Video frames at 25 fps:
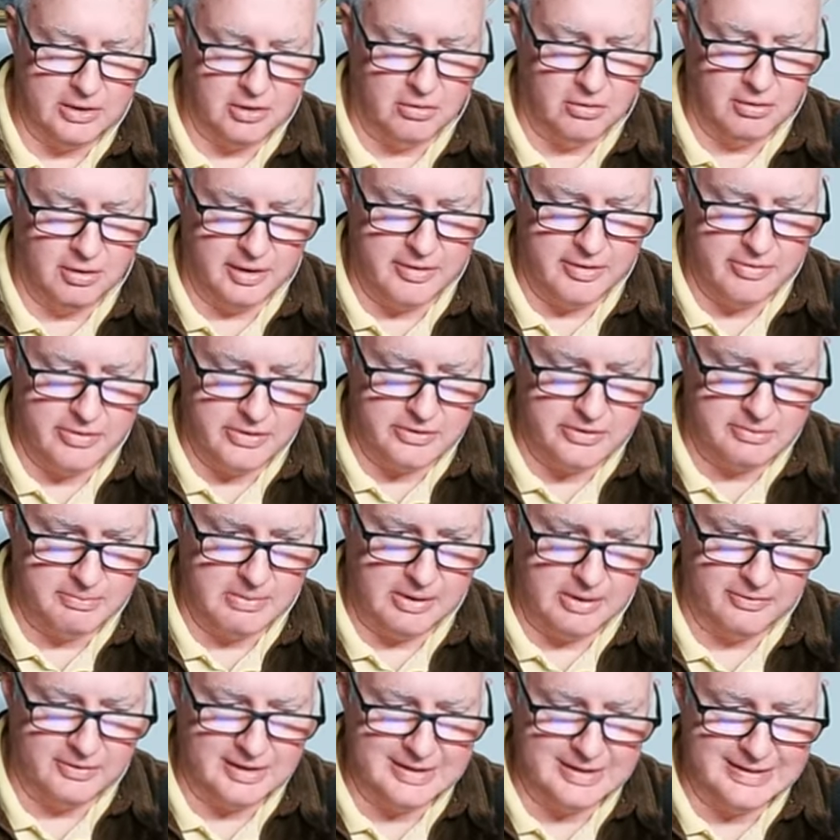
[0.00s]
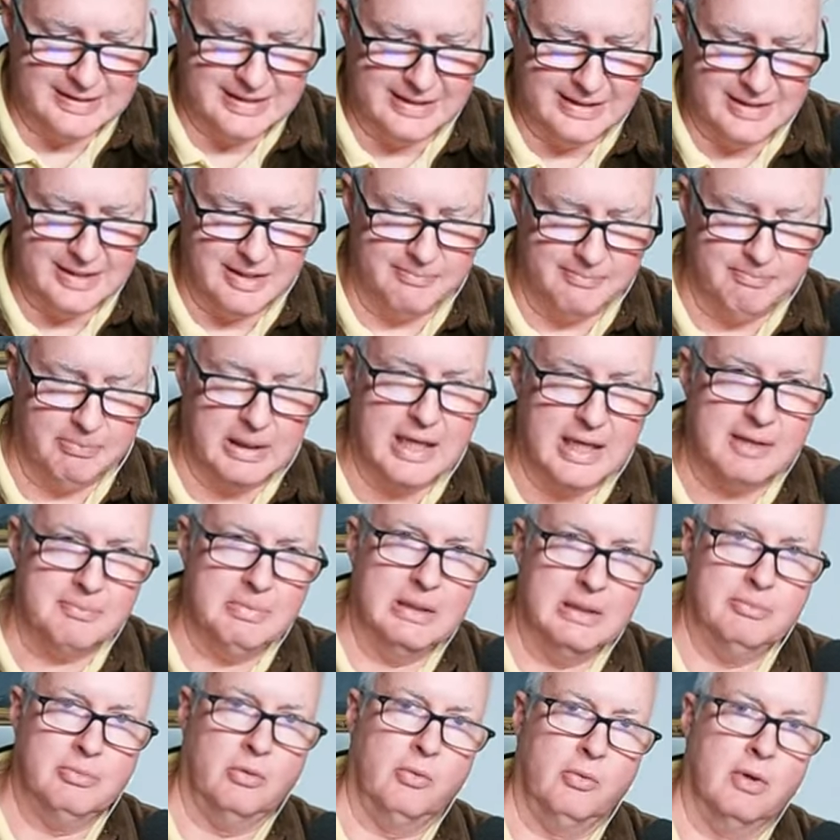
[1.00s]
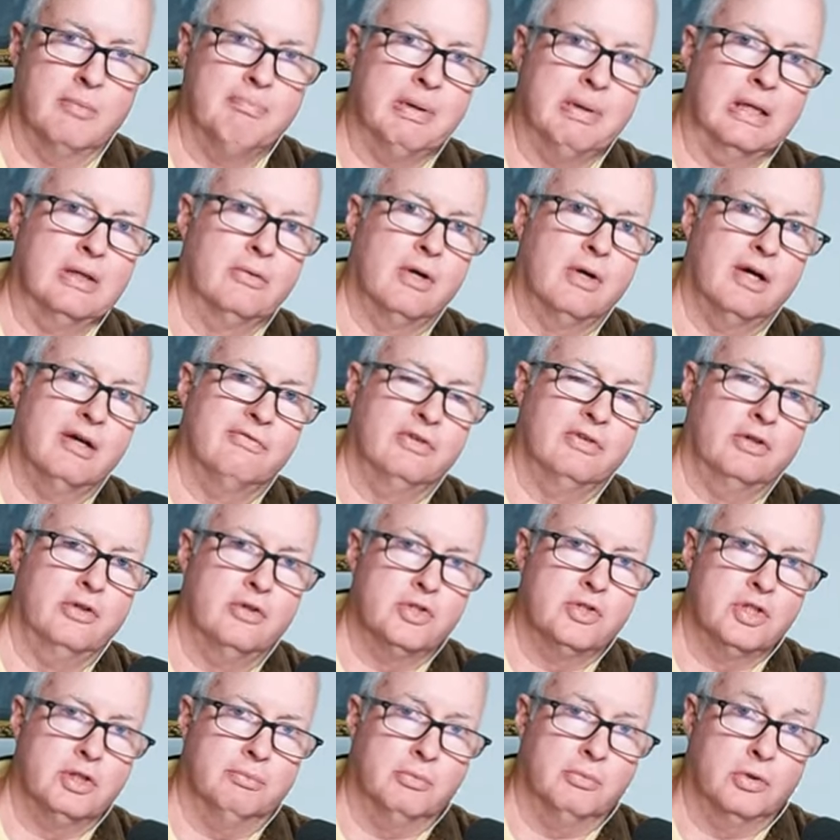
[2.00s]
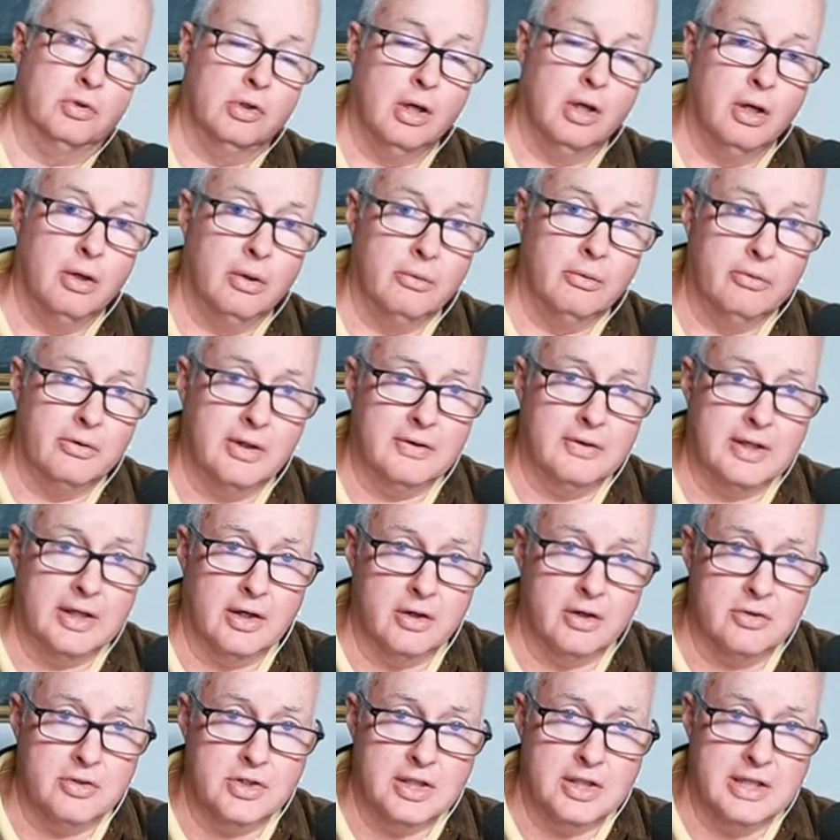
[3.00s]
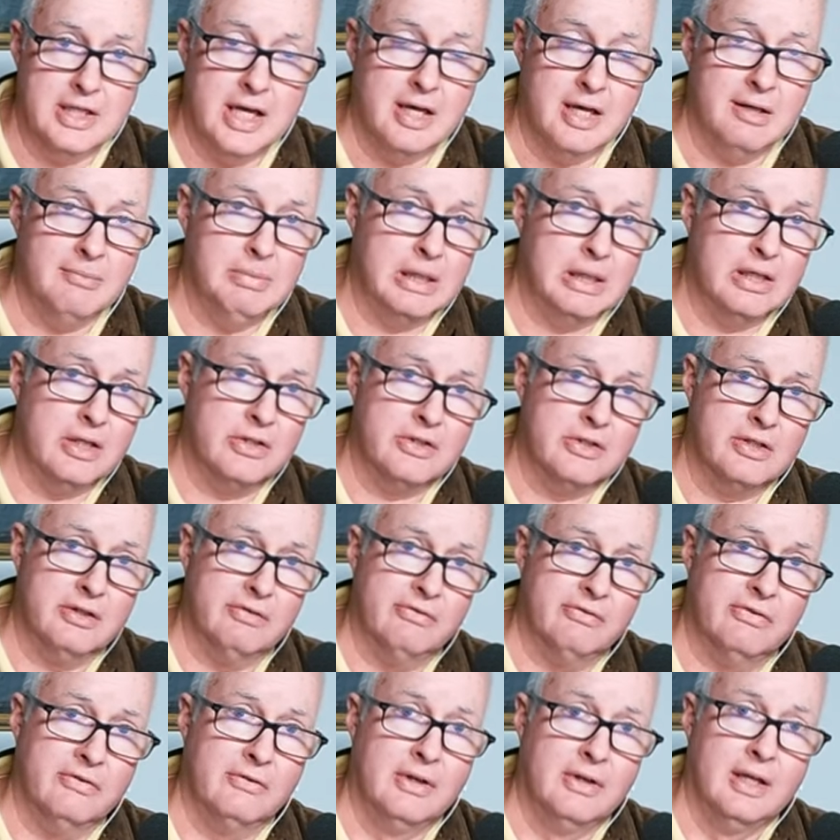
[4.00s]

earlier this month and said that black people were better off under Jim Crow than they are today because of